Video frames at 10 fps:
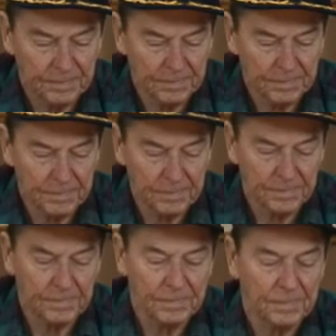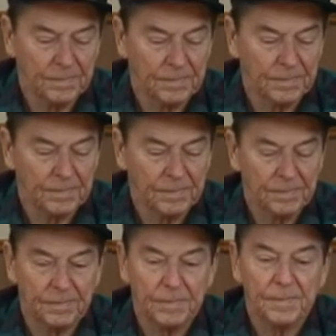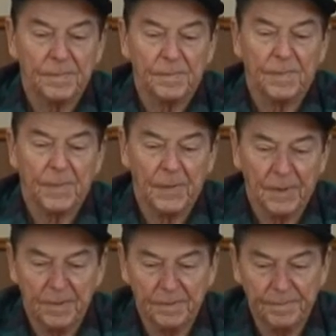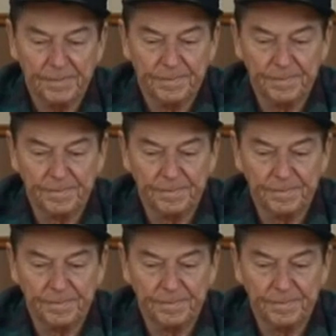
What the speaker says: (no one is talking)